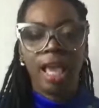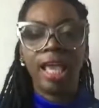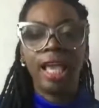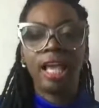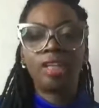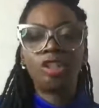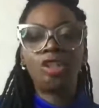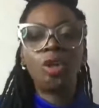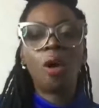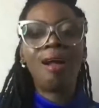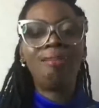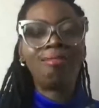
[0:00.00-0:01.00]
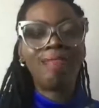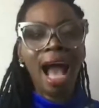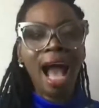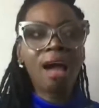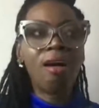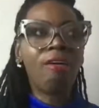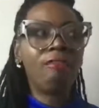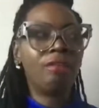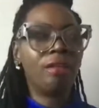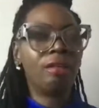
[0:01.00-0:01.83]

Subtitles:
And a lot of